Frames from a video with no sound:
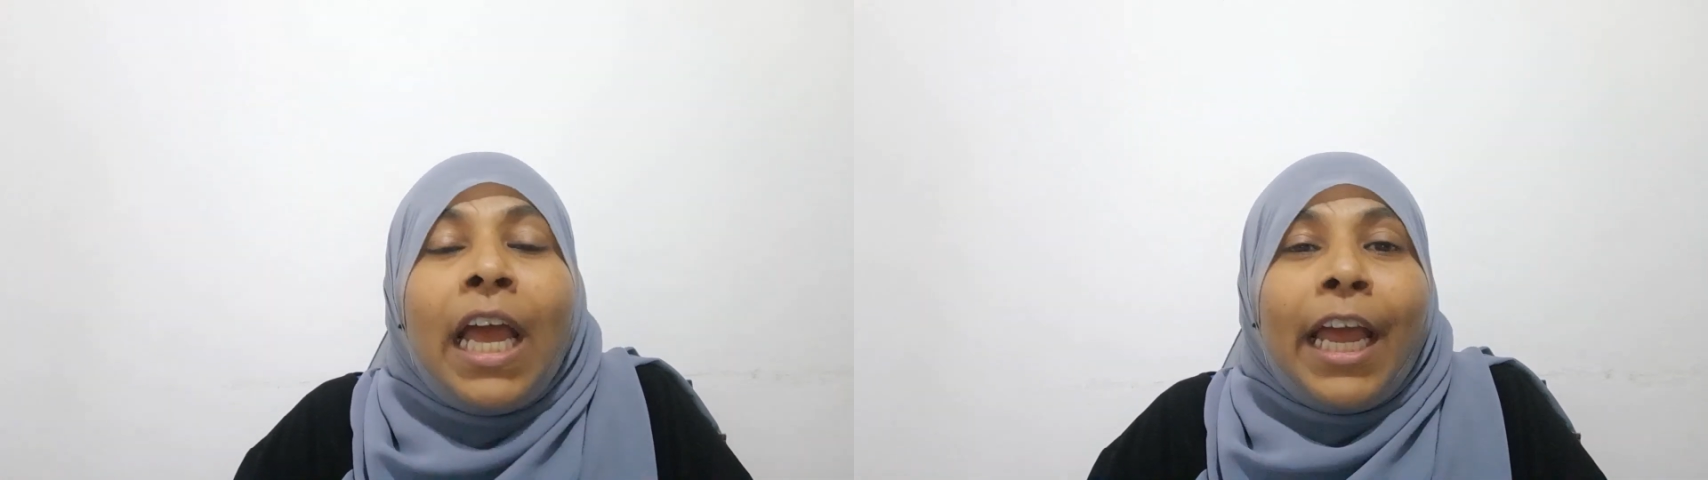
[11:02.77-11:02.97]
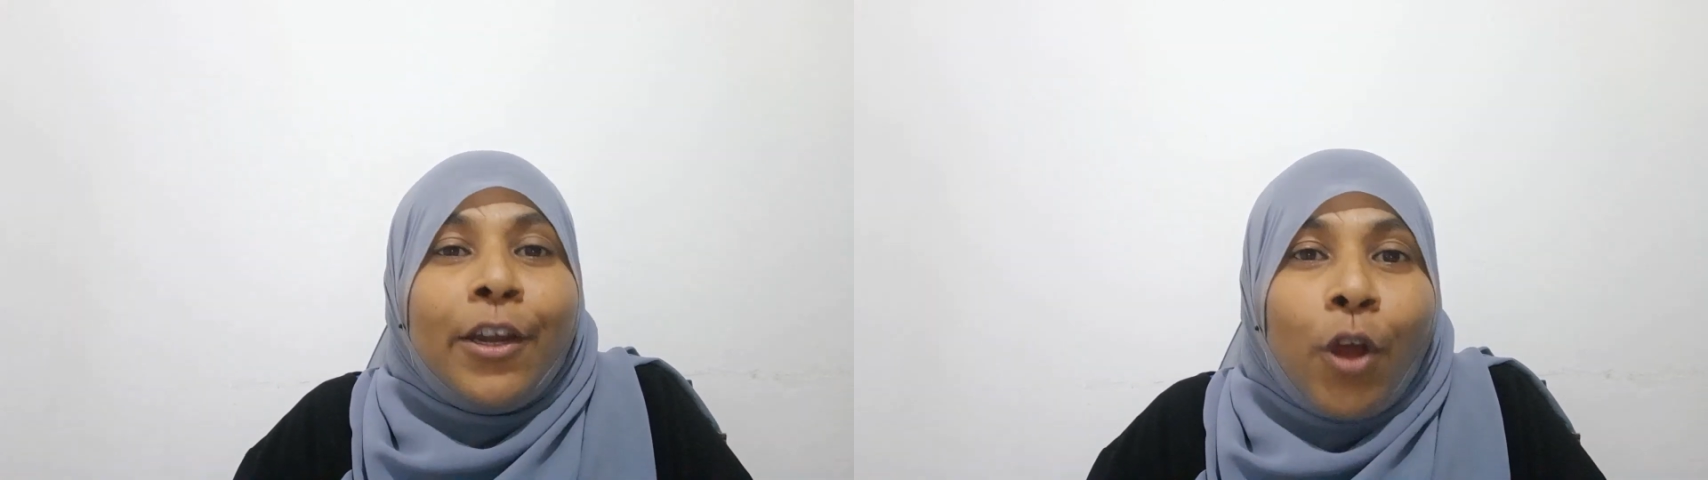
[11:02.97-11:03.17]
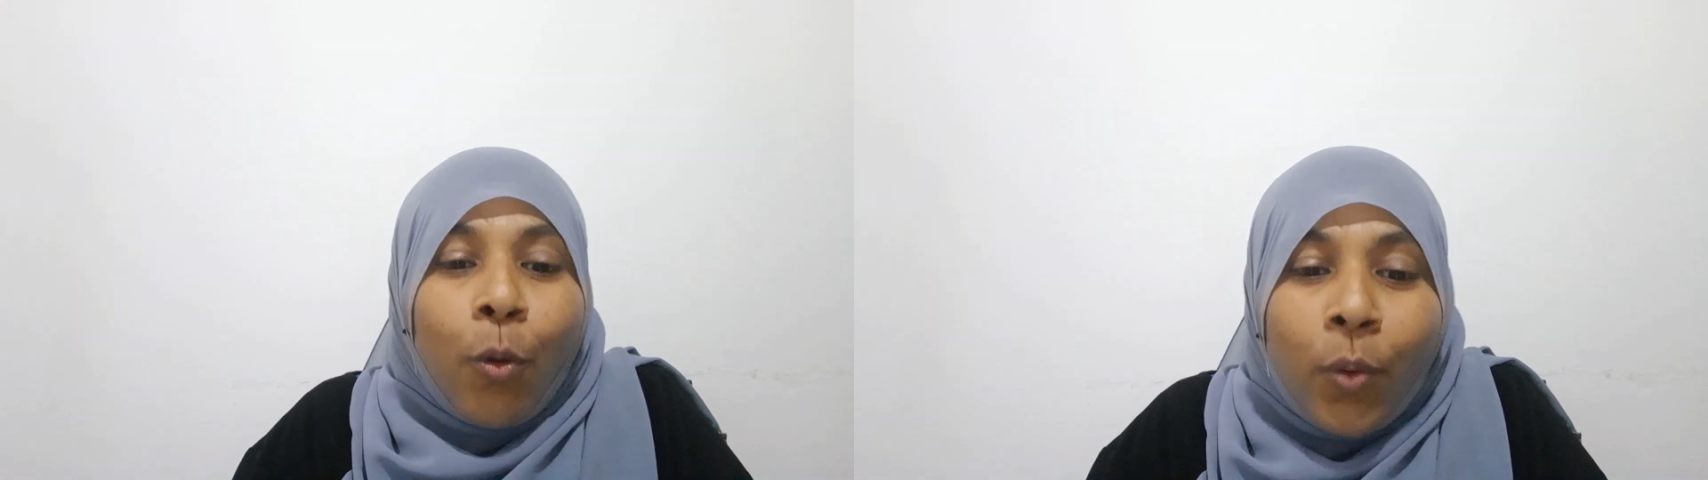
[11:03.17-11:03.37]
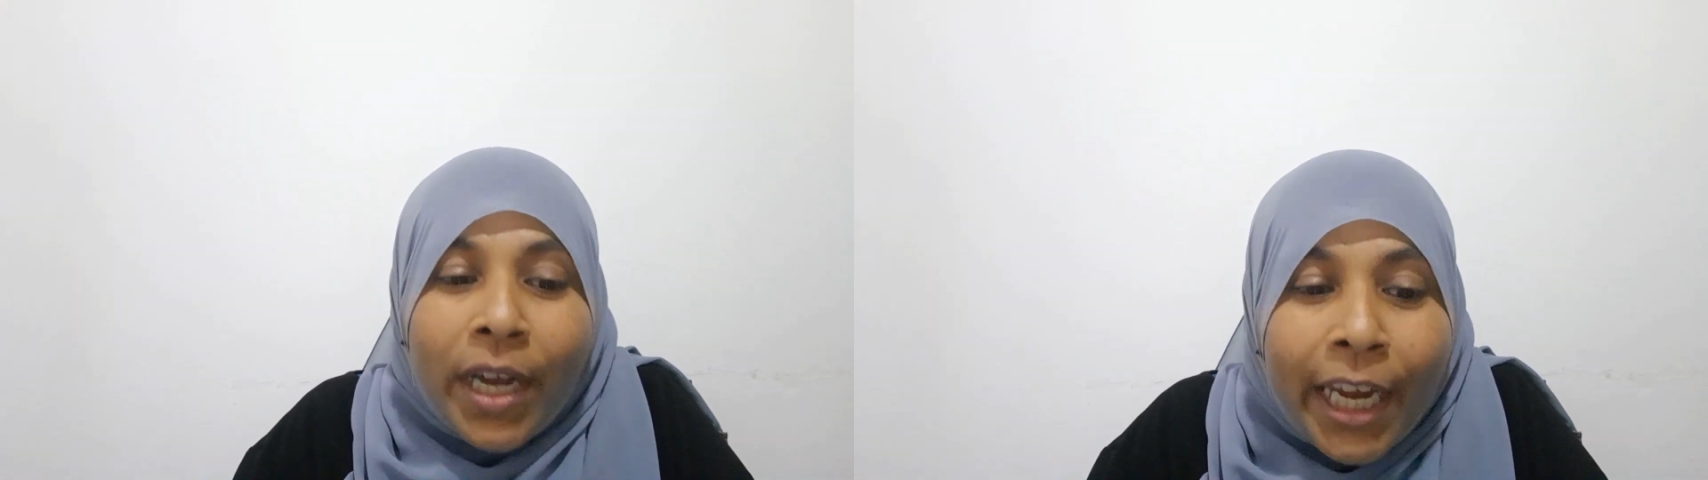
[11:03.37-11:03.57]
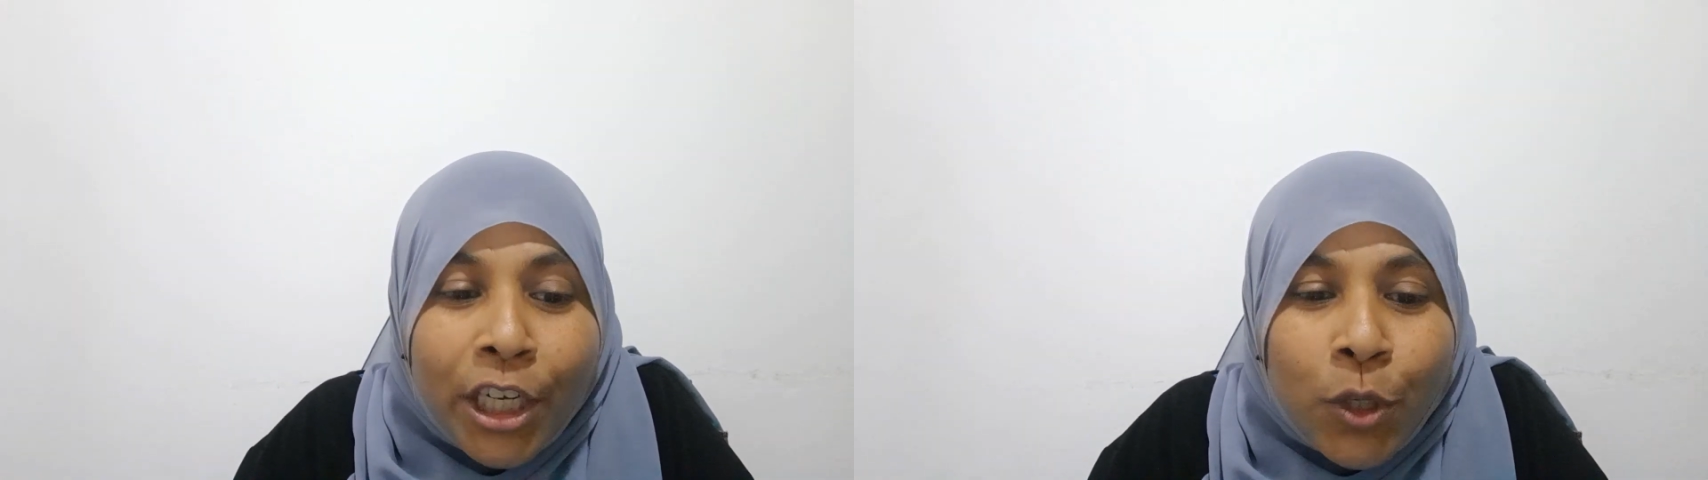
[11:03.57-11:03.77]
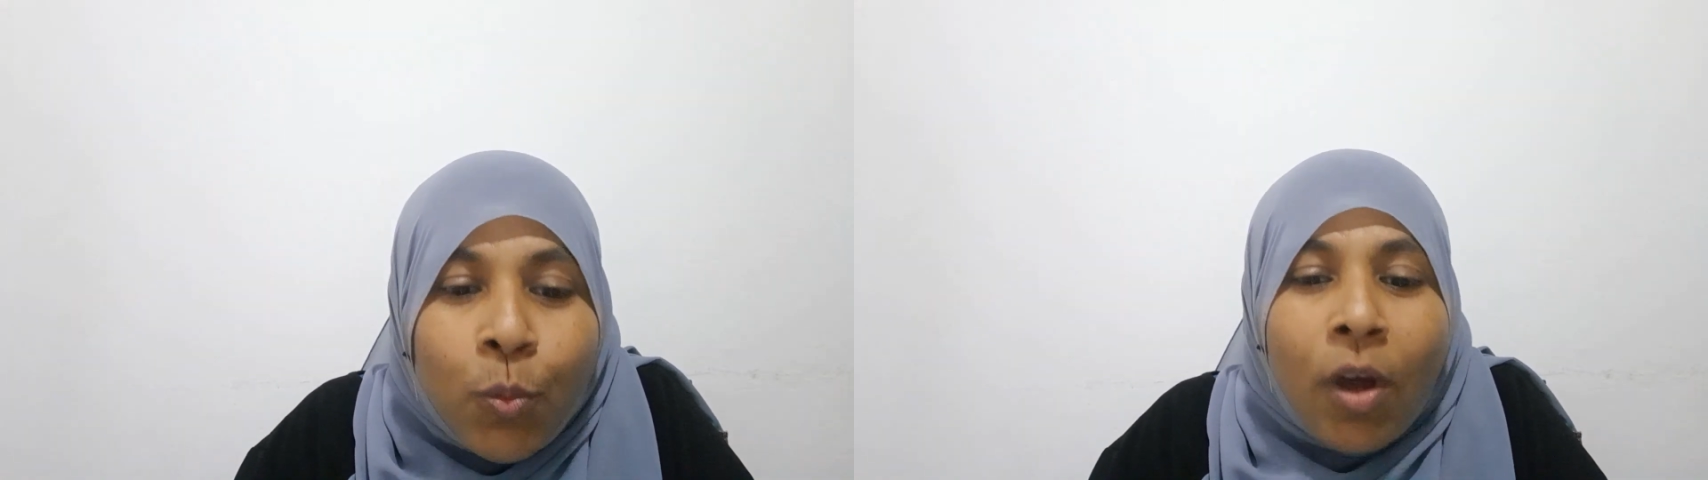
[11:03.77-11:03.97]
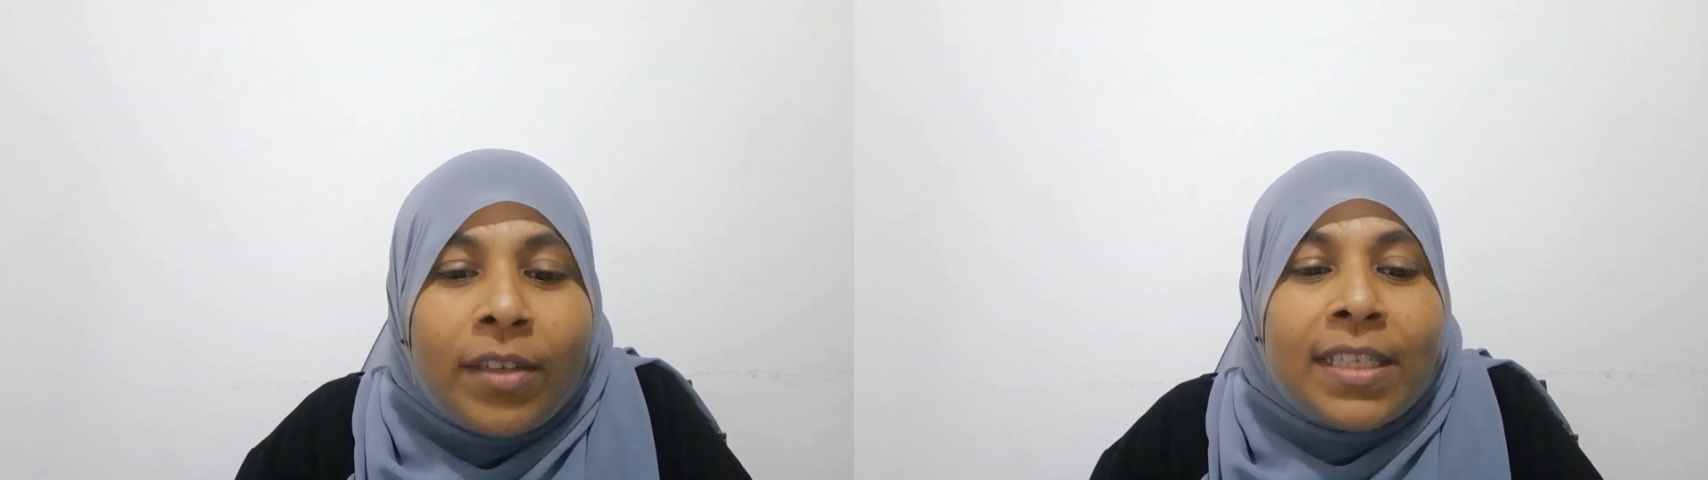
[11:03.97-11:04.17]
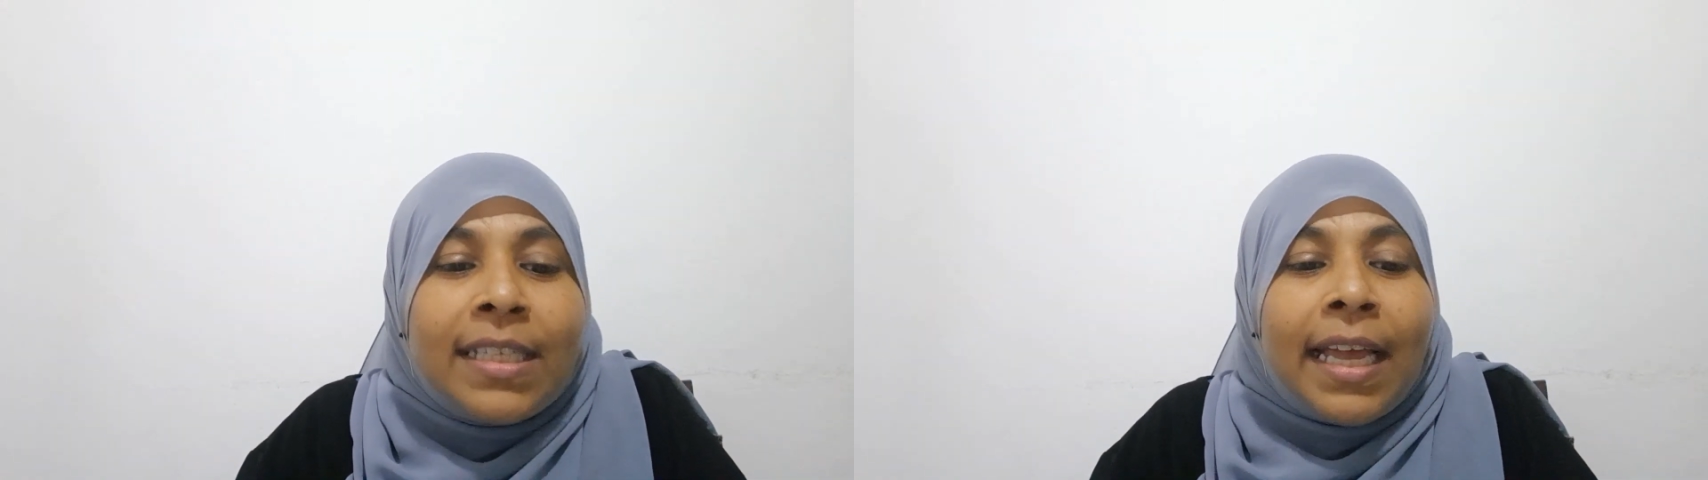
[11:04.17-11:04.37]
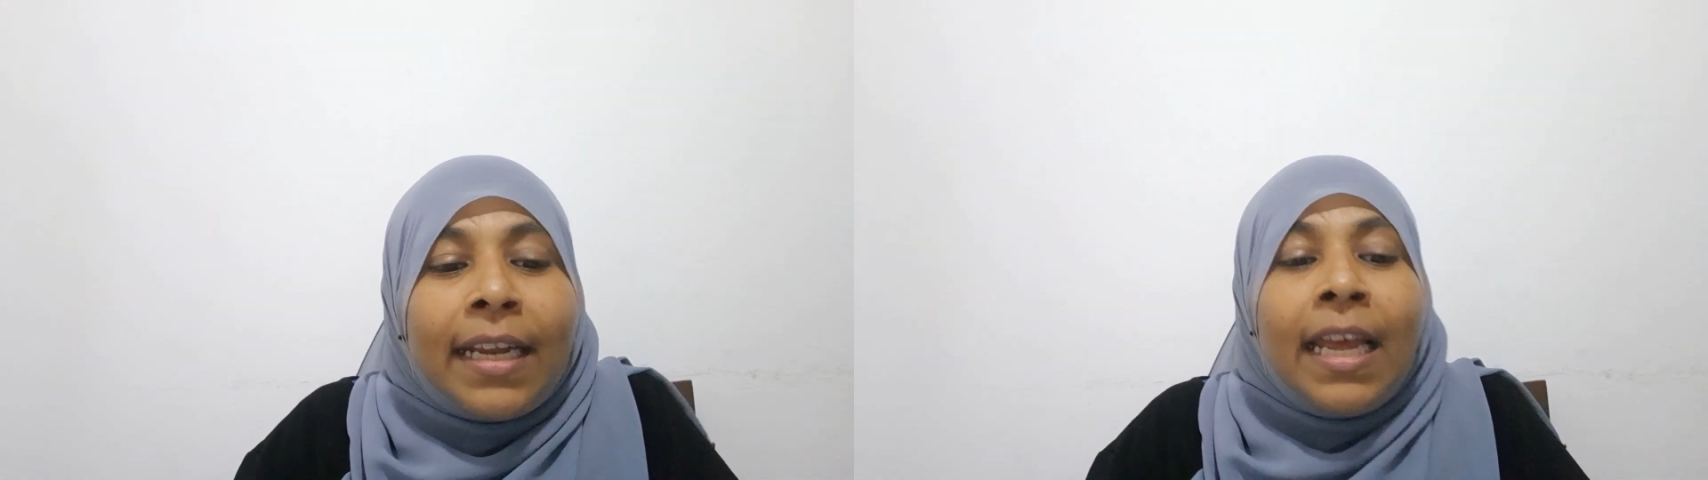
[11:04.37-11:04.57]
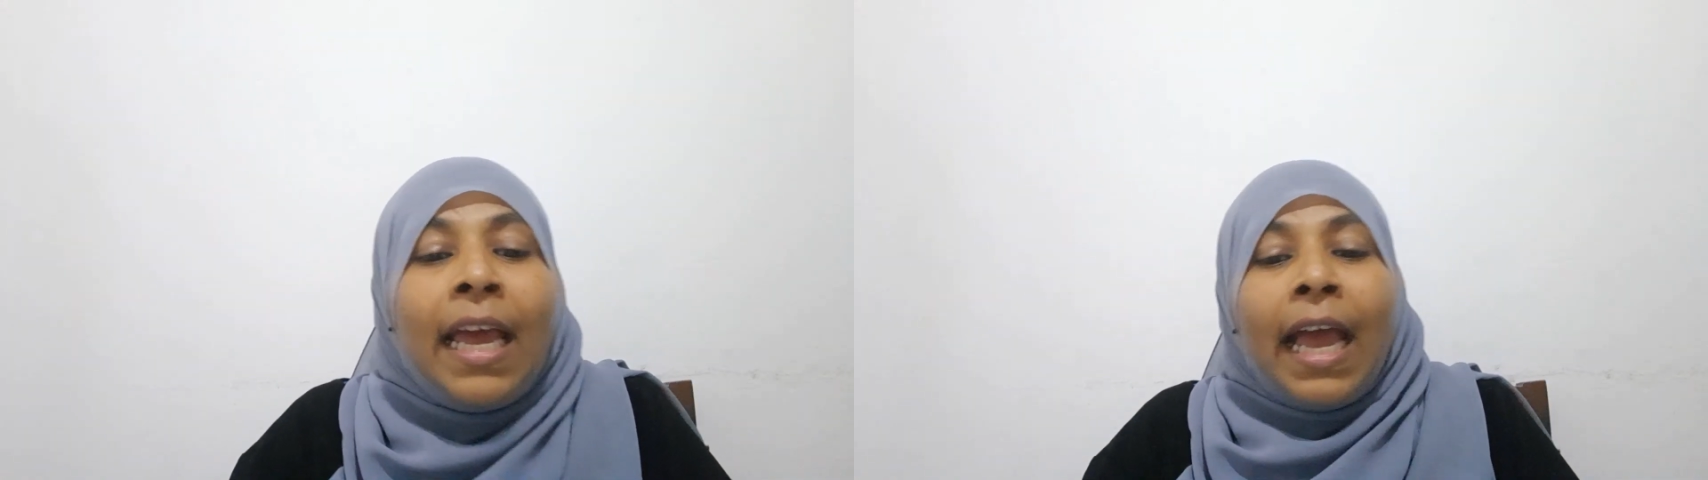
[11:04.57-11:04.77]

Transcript: and you're working towards that